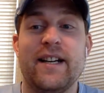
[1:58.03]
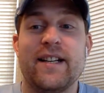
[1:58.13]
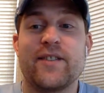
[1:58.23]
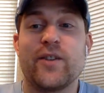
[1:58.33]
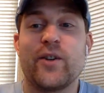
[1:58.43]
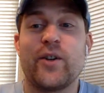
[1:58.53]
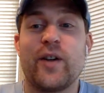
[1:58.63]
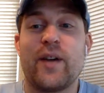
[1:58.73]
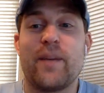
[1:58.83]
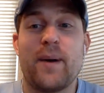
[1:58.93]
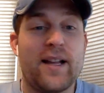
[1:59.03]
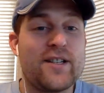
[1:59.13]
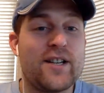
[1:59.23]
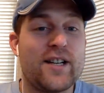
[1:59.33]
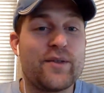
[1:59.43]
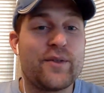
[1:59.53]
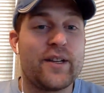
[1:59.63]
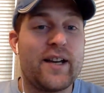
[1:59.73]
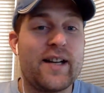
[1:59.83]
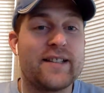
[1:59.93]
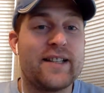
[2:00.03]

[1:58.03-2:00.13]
So I apologize for that.